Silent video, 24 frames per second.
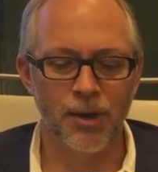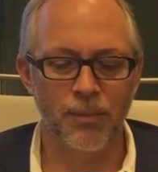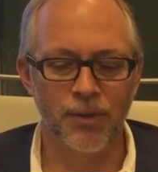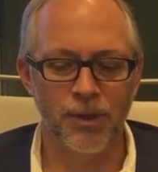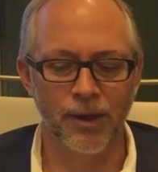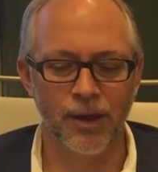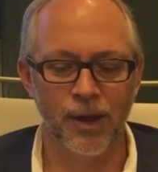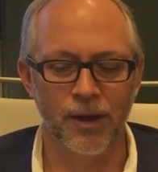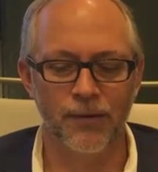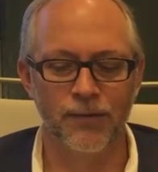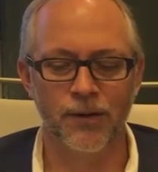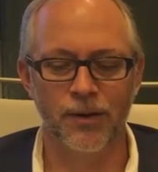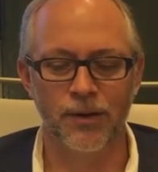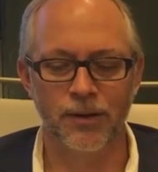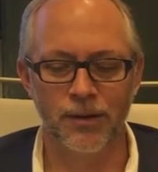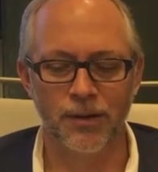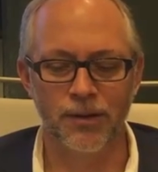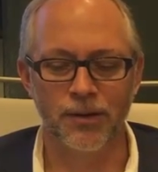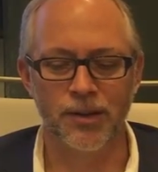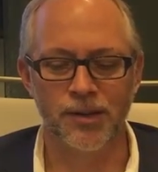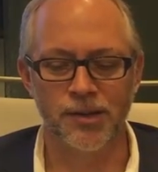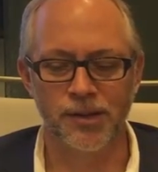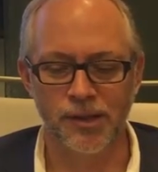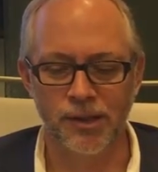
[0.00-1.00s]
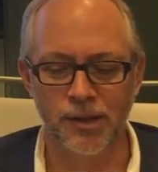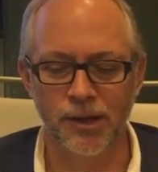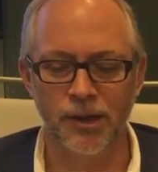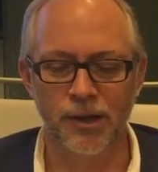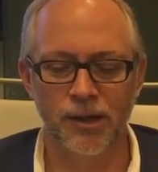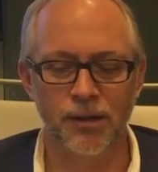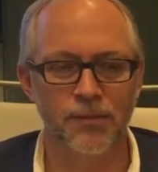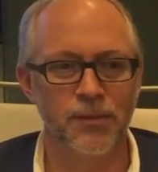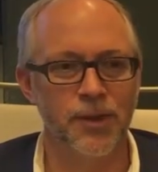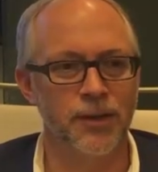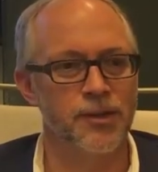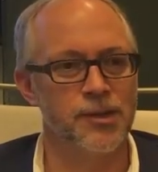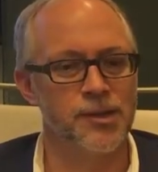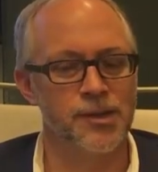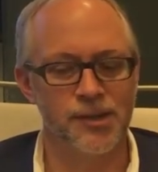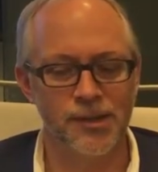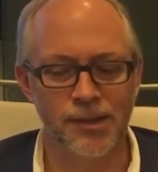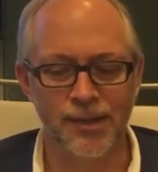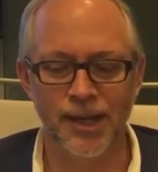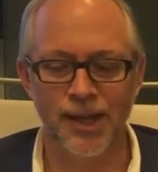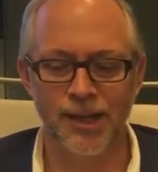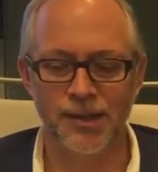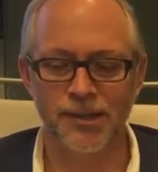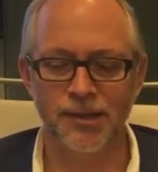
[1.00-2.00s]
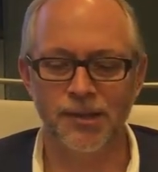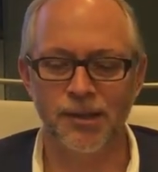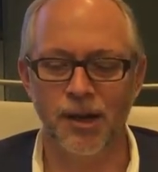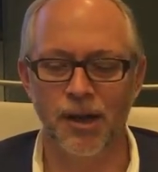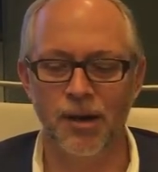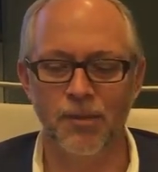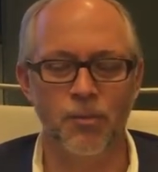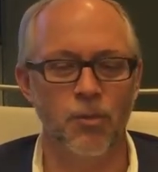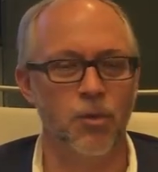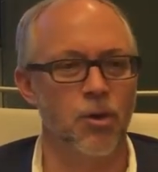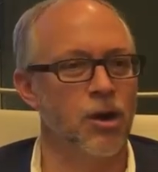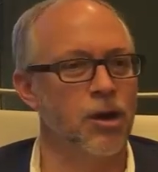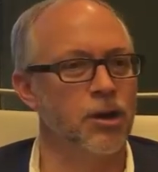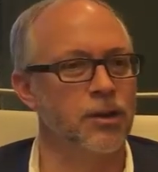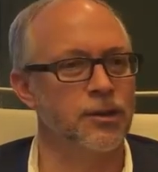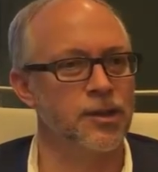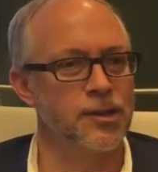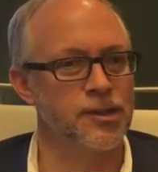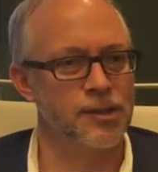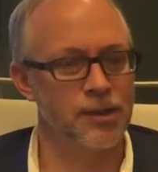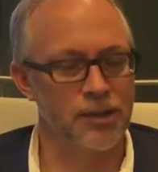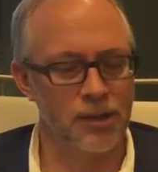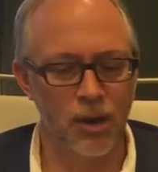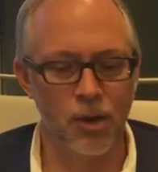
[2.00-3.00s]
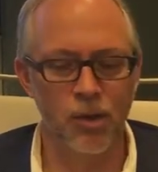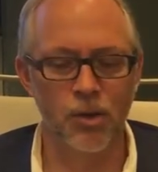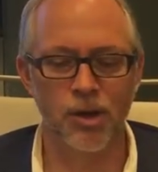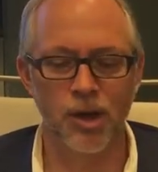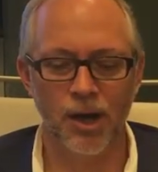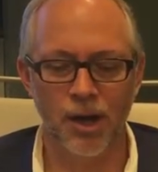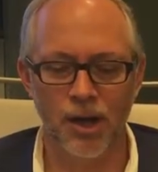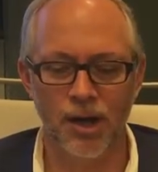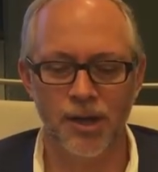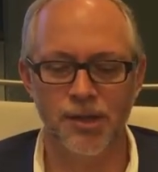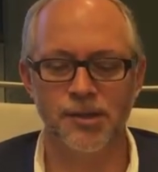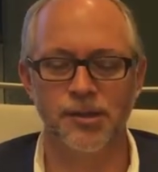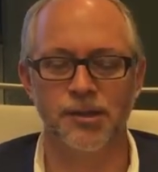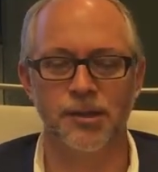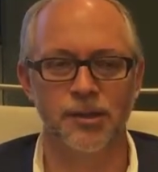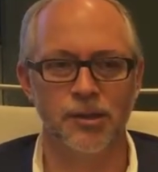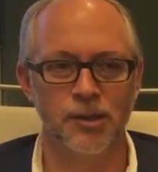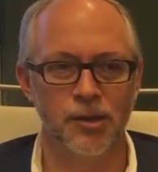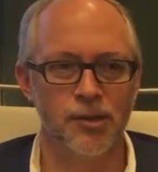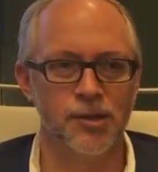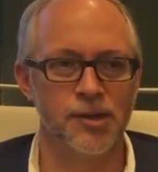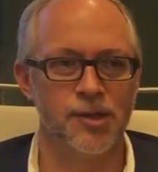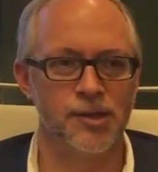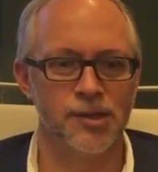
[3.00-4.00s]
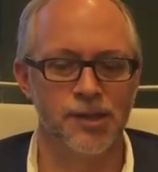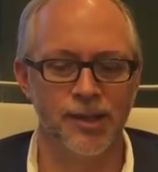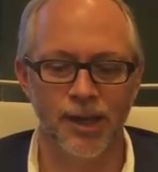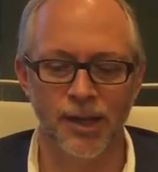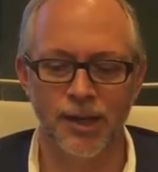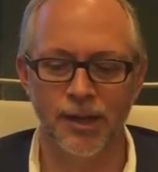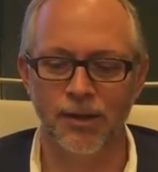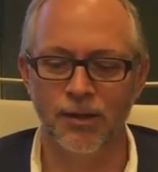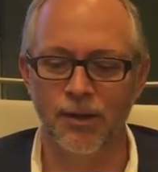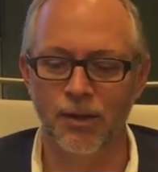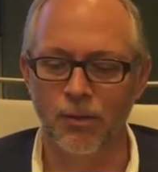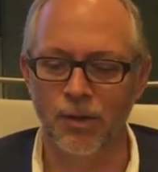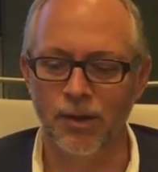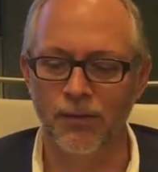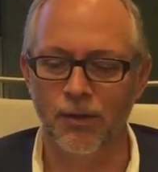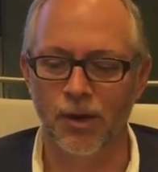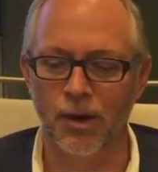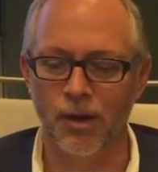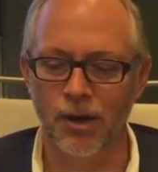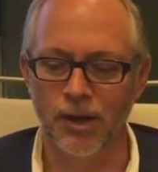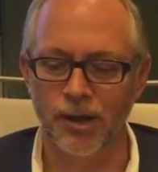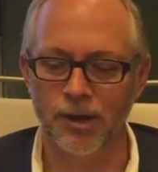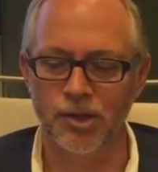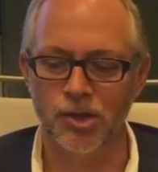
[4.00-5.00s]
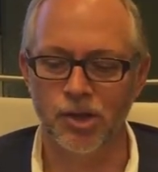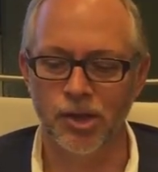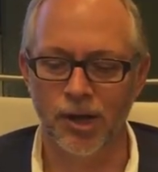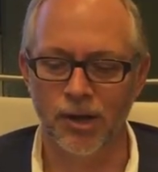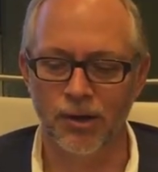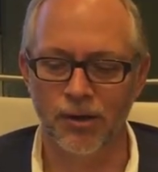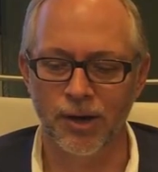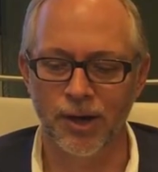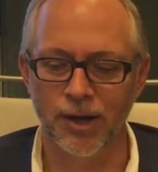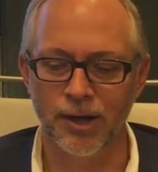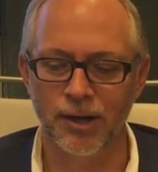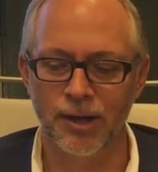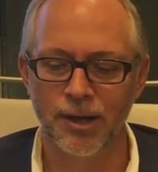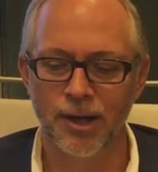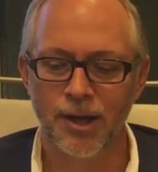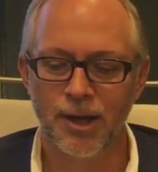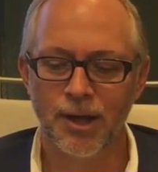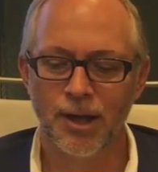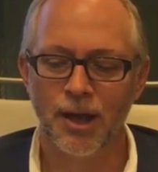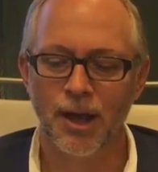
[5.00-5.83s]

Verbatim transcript: up the effort this year, and this is desktop work that's low cost and uses data that we've already generated,